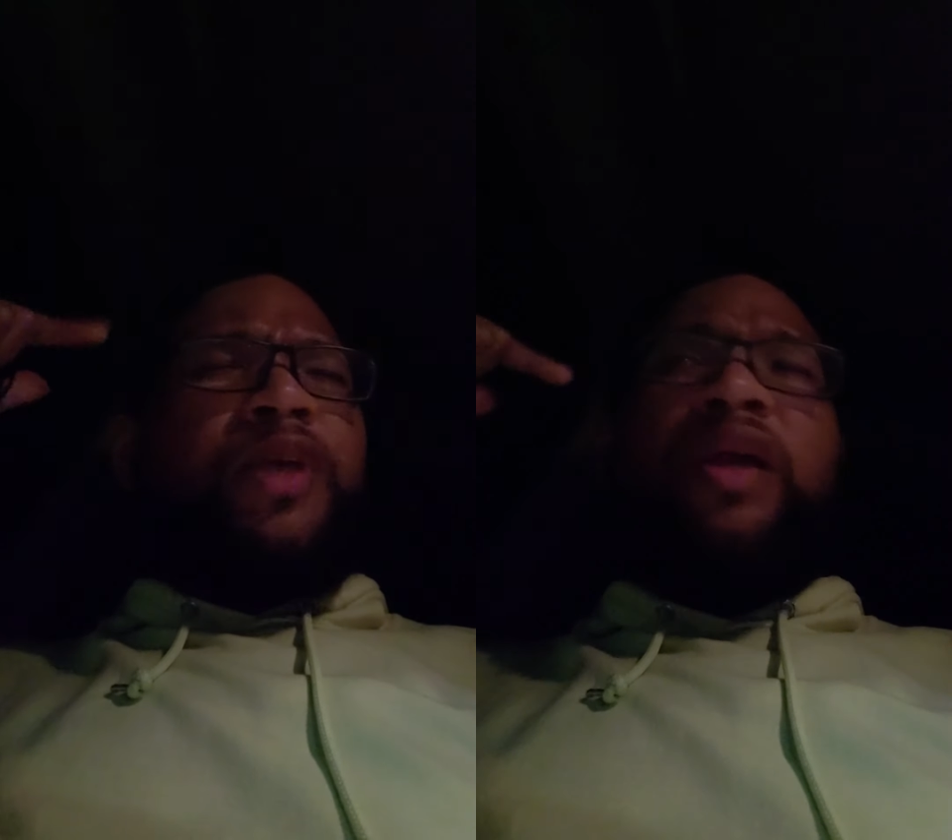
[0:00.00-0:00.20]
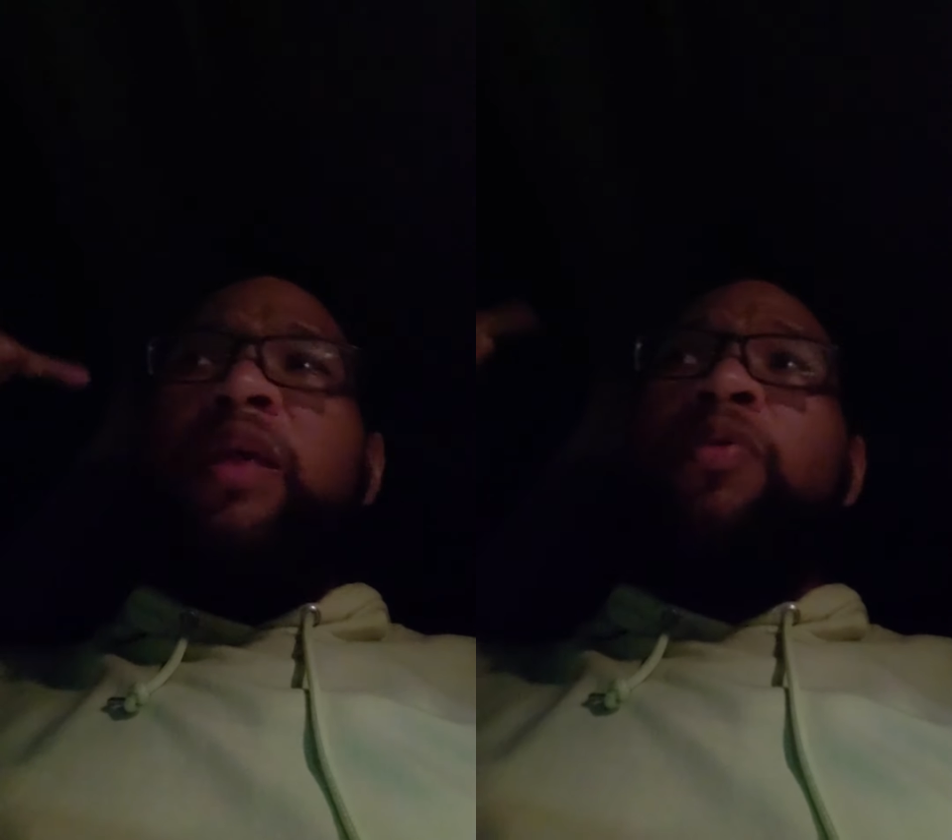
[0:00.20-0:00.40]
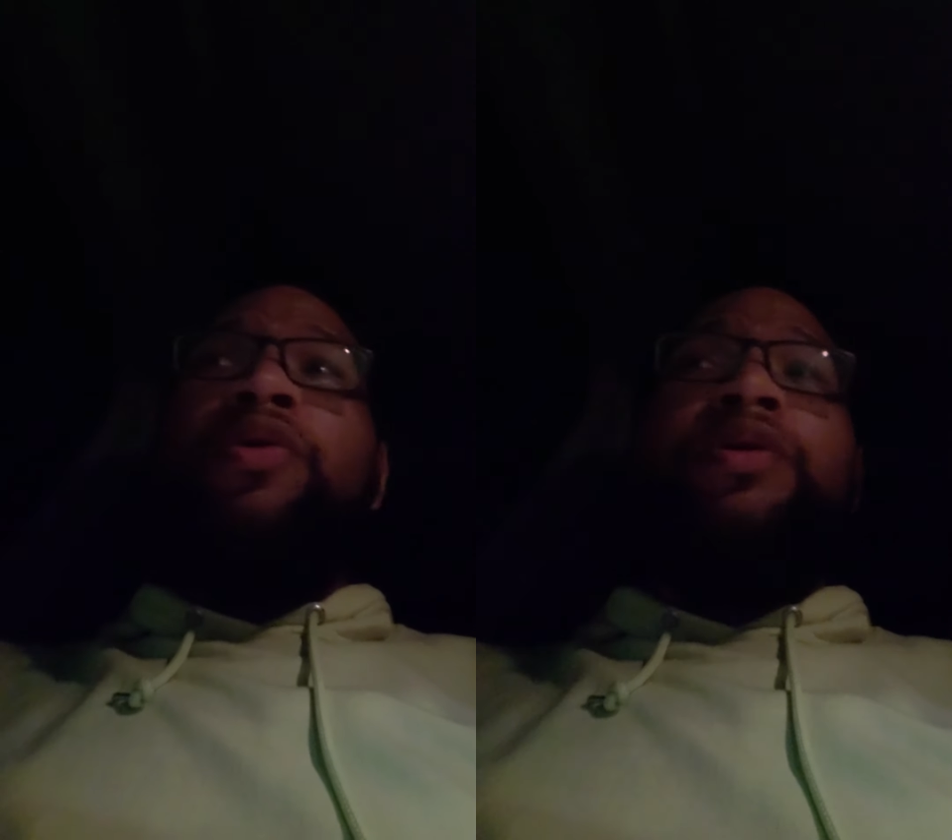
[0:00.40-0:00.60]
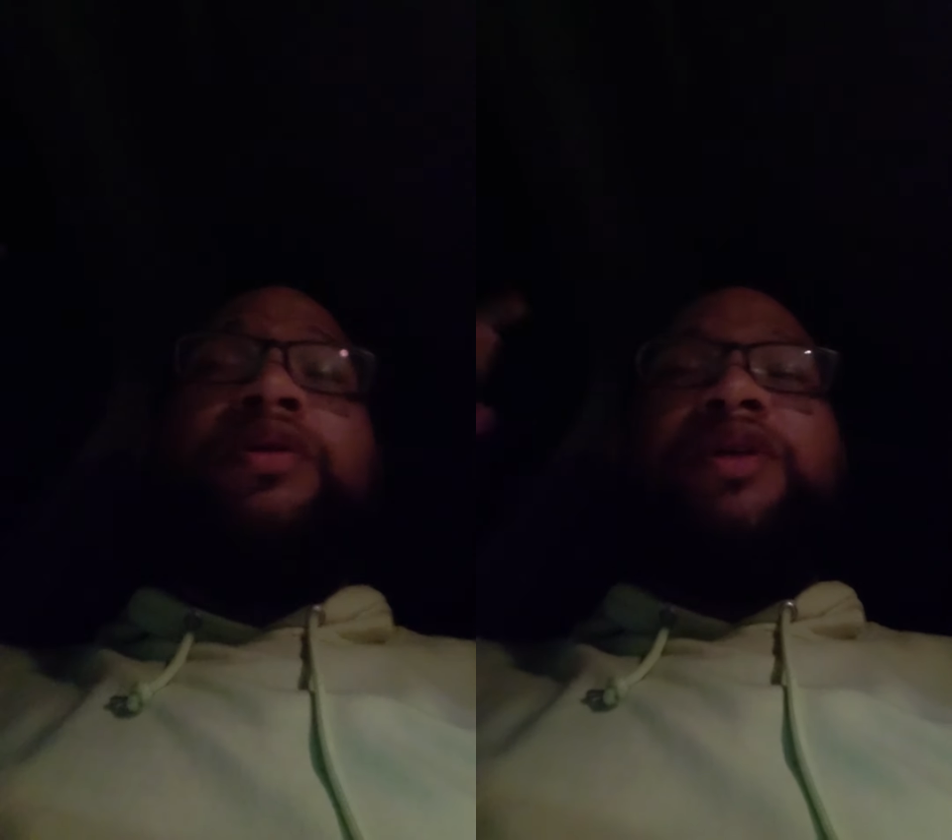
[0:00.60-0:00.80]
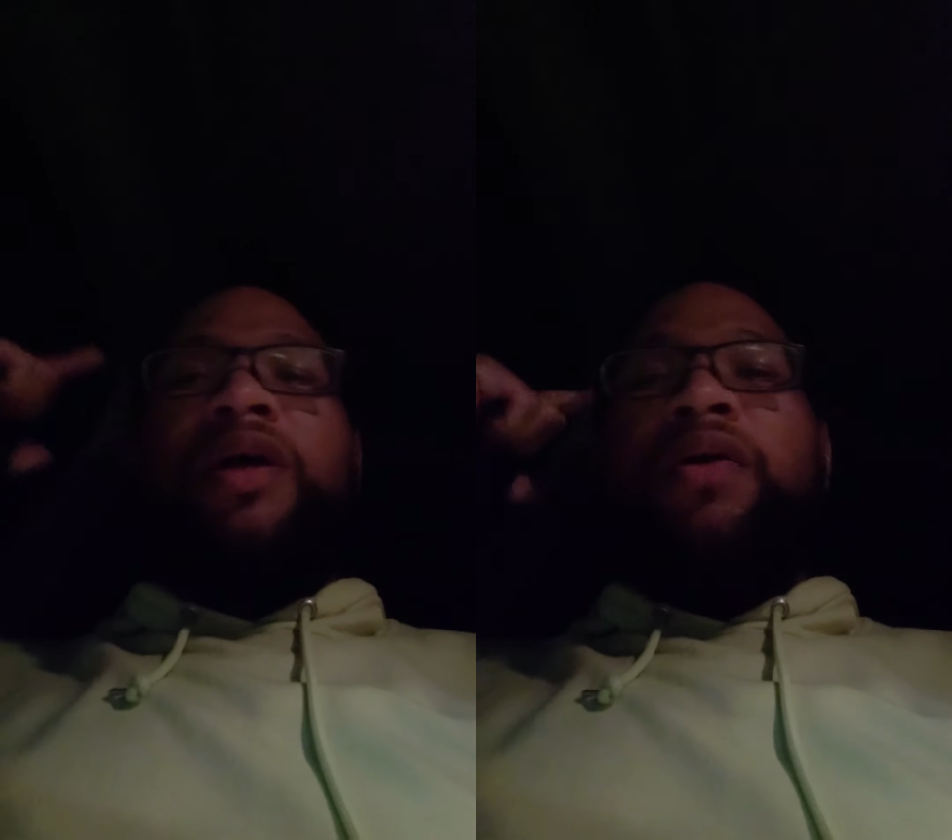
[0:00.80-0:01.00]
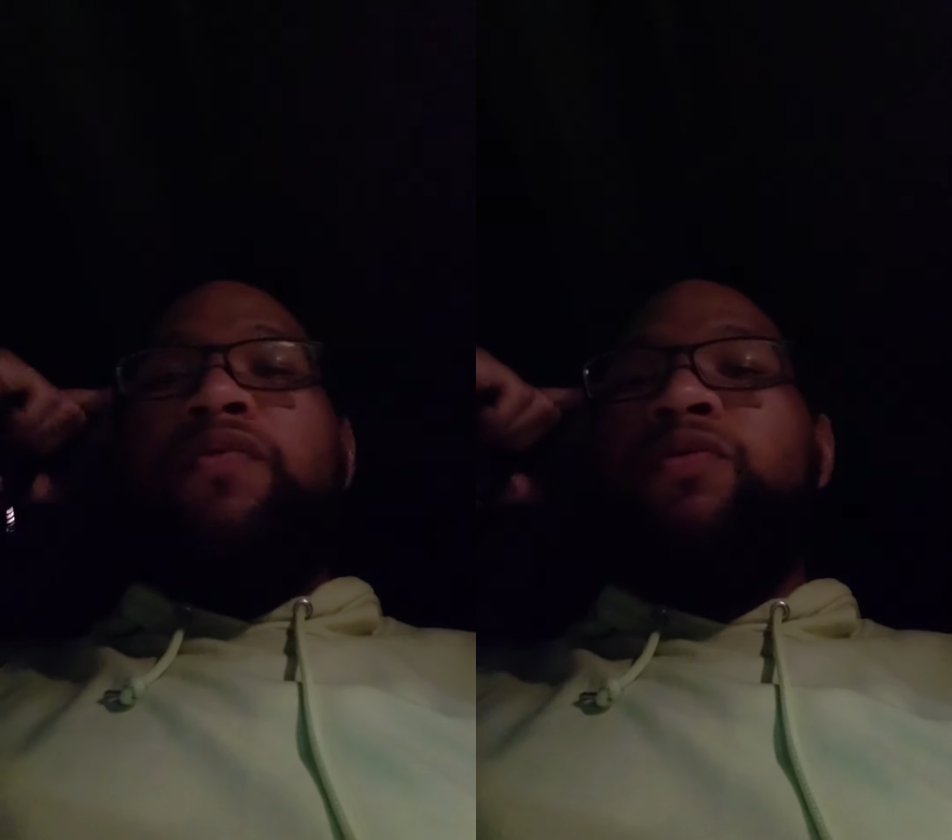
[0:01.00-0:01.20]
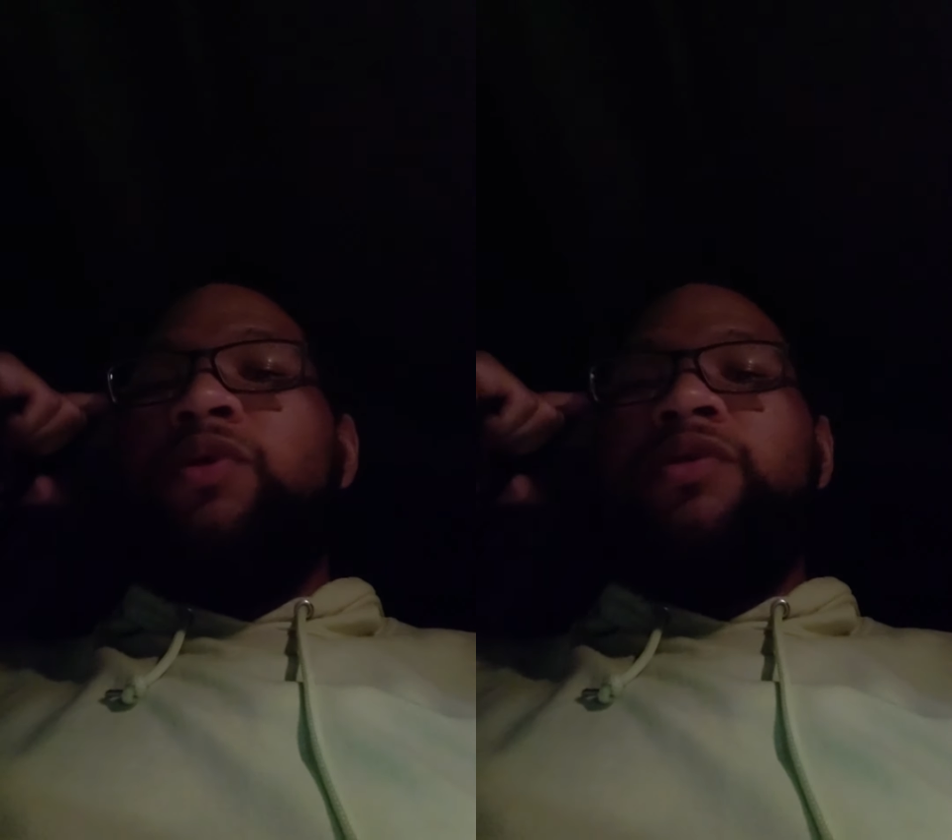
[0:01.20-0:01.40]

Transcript: at that point you can check out if you want